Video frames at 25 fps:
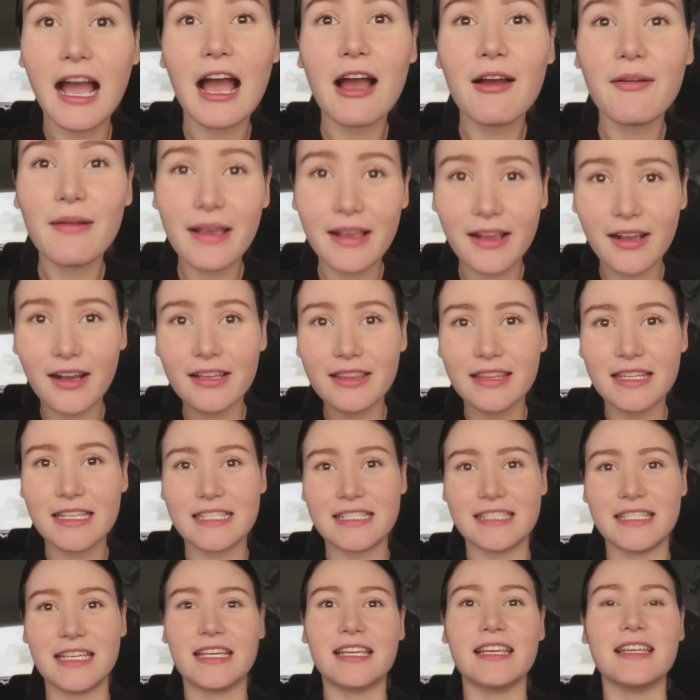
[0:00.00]
how I got
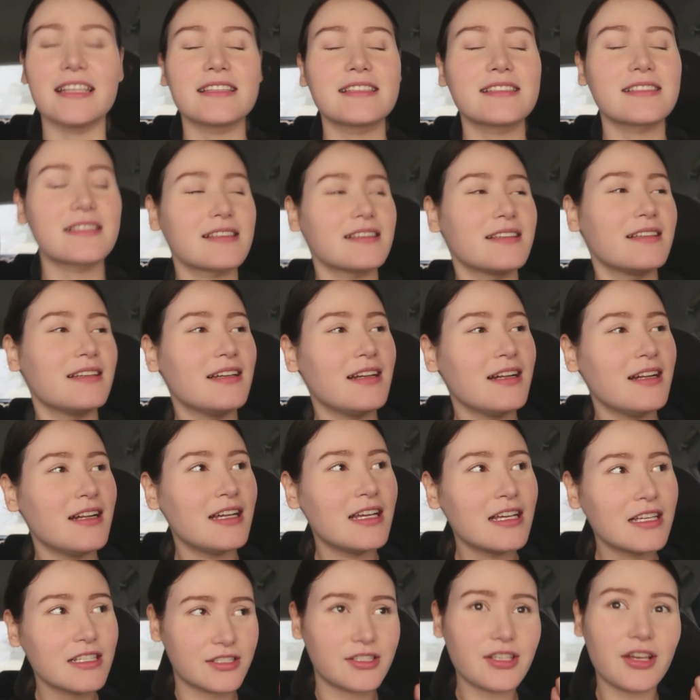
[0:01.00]
these tickets.
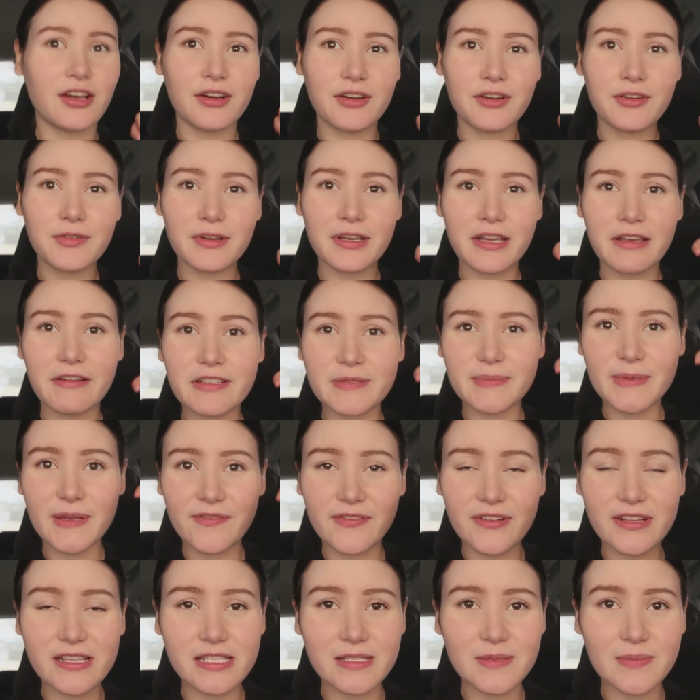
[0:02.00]
So it was
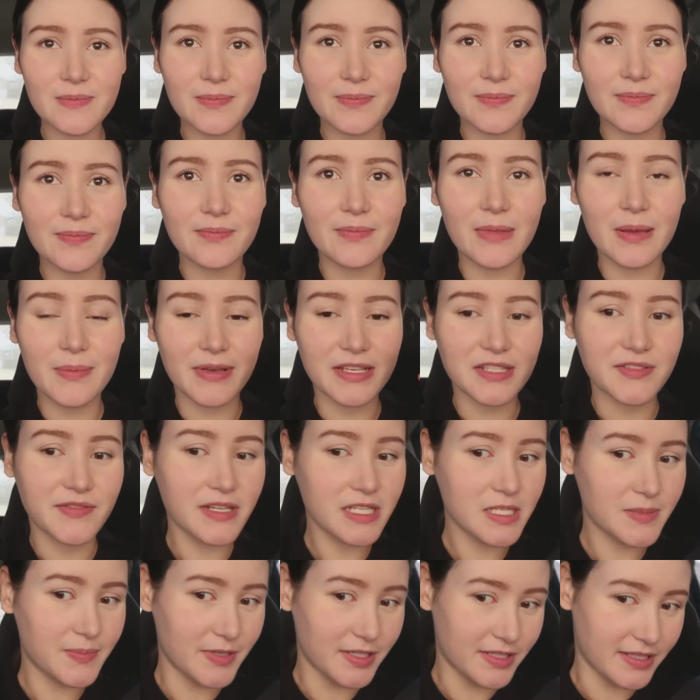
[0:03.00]
my best
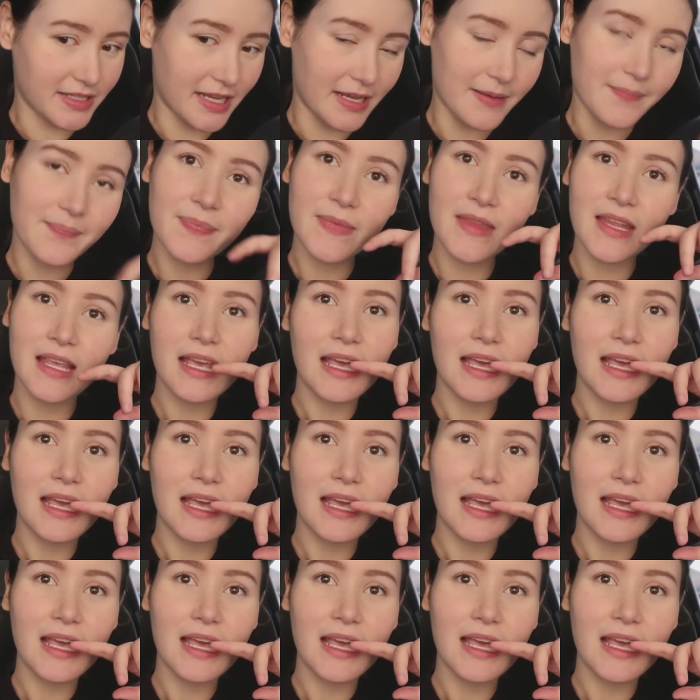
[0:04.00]
friend's birthday,